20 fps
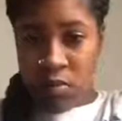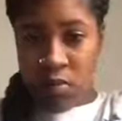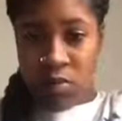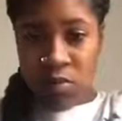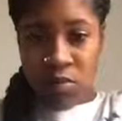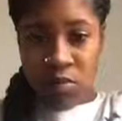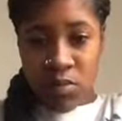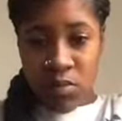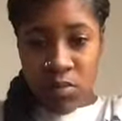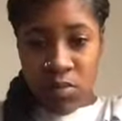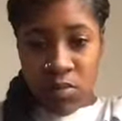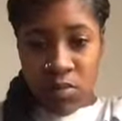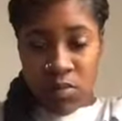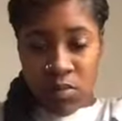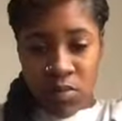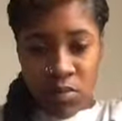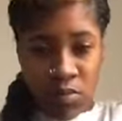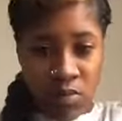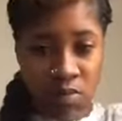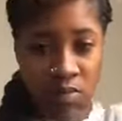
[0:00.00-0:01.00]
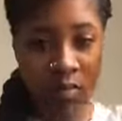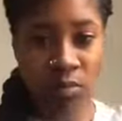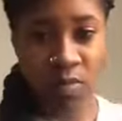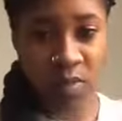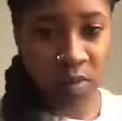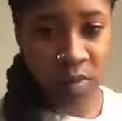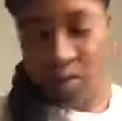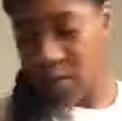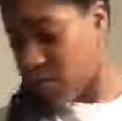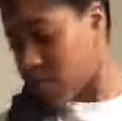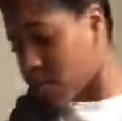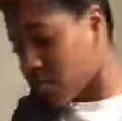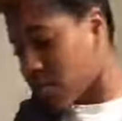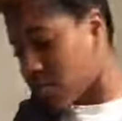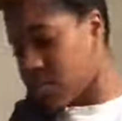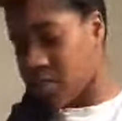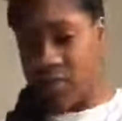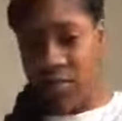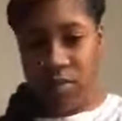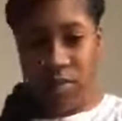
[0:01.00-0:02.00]
When I sew down the
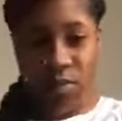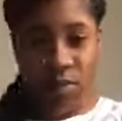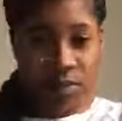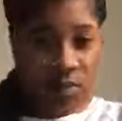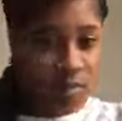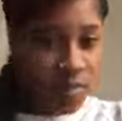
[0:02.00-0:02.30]
black